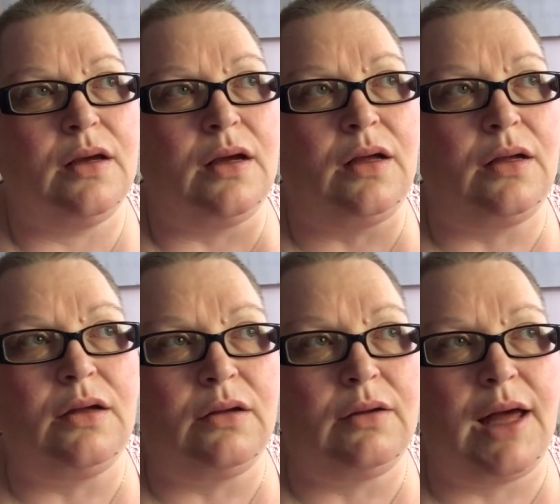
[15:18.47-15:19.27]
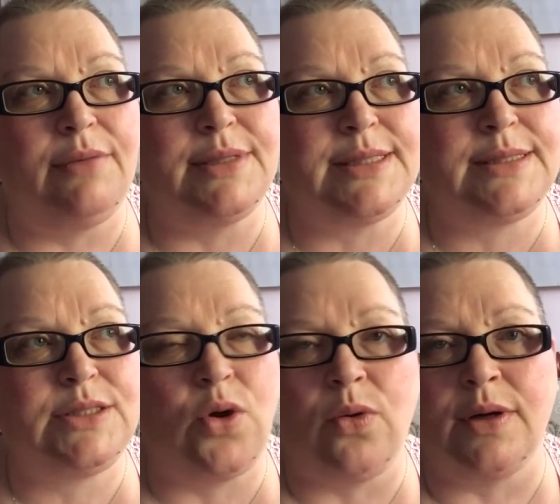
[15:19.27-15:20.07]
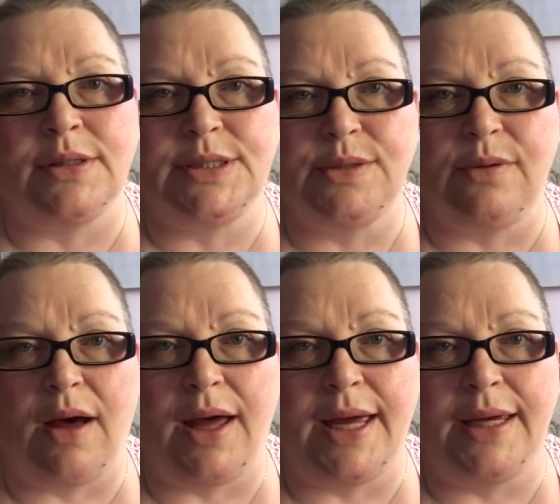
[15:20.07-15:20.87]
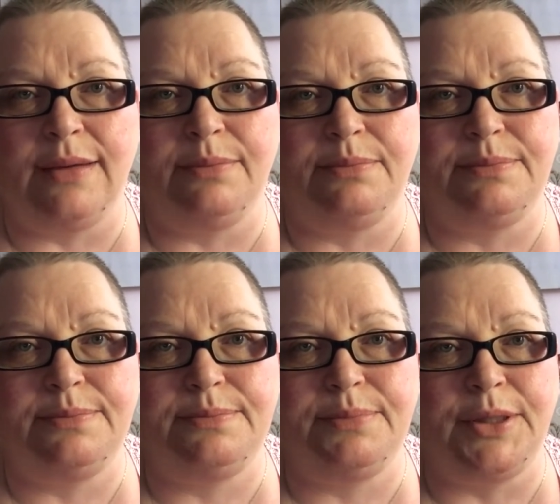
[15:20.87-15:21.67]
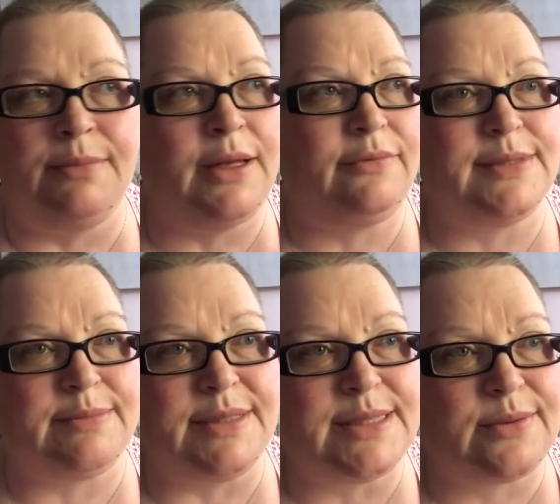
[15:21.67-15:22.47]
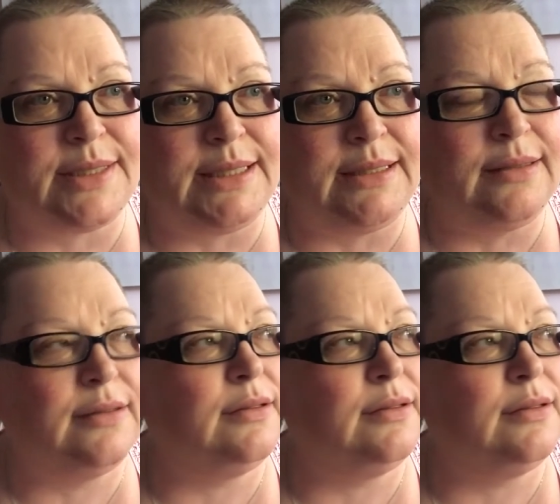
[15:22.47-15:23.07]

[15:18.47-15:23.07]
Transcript: I was torn. Do I put him out of his misery?